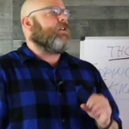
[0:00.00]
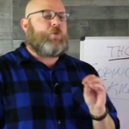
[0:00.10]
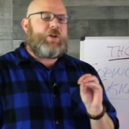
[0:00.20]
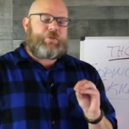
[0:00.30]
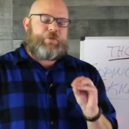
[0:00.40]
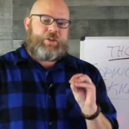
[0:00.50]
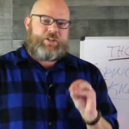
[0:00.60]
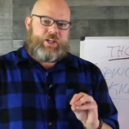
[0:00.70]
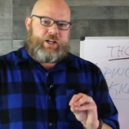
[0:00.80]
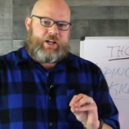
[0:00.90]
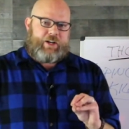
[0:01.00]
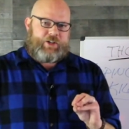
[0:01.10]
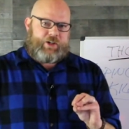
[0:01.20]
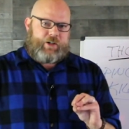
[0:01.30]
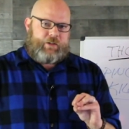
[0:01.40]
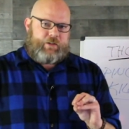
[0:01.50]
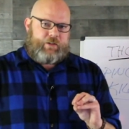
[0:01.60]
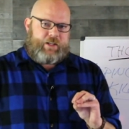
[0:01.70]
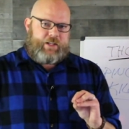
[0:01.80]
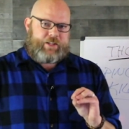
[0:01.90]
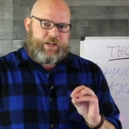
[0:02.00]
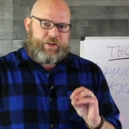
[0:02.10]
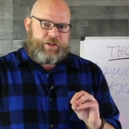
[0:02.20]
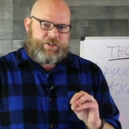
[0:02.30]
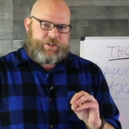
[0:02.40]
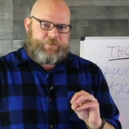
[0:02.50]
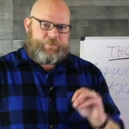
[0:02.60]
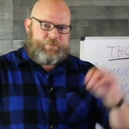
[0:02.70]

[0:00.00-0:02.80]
The risk for the teenager is like this.